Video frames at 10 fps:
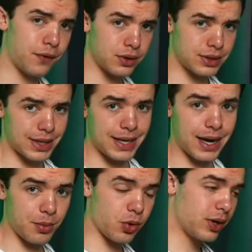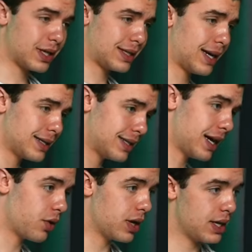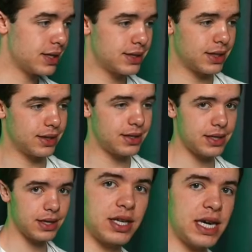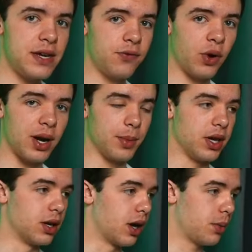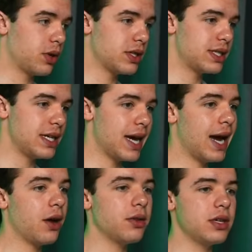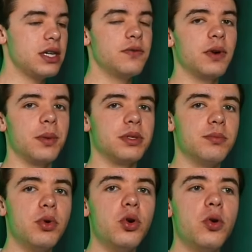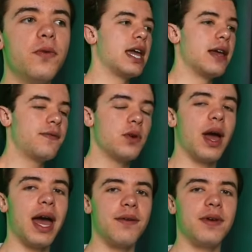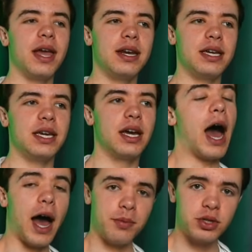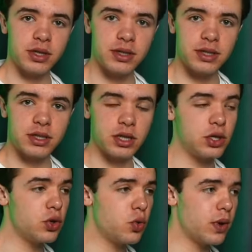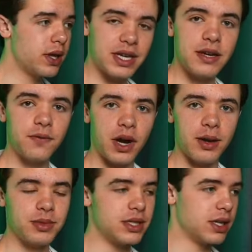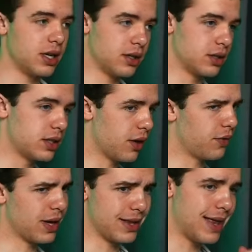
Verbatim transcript: first thing I'm going to test out is the keyframing. I'm going to see how the keyframes move, if you have any options to do with keyframes and, and stuff like